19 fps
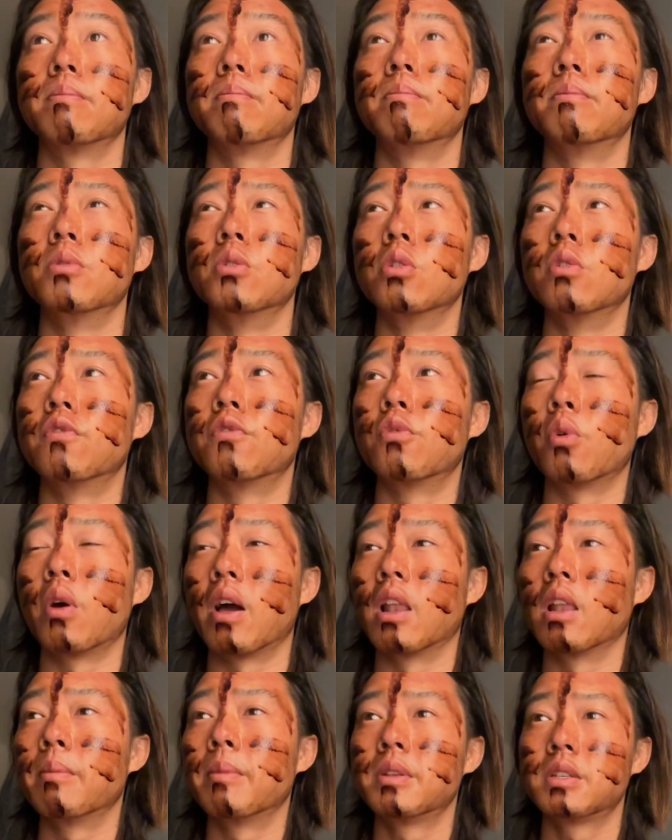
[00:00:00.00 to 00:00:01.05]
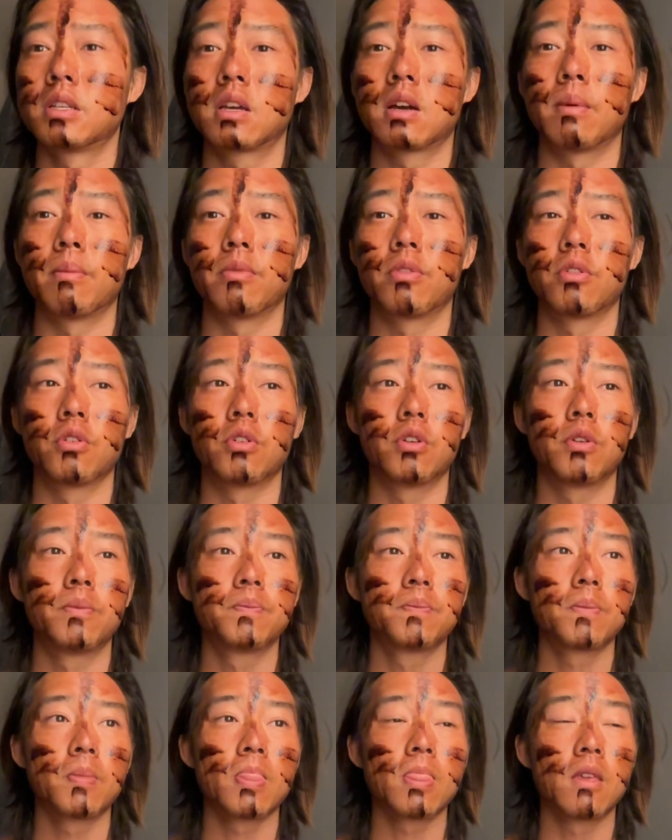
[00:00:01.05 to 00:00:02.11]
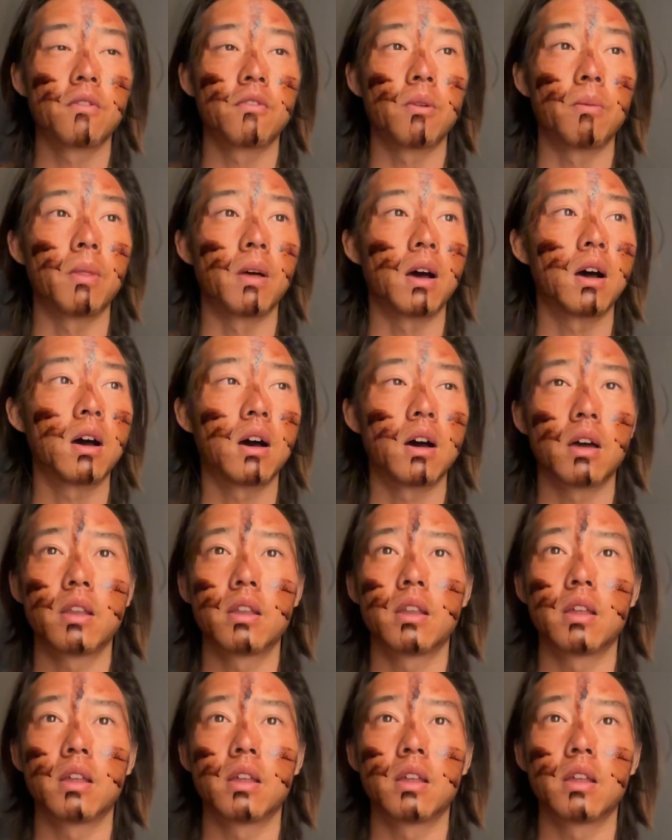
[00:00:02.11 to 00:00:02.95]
beautiful element to come through from the heart.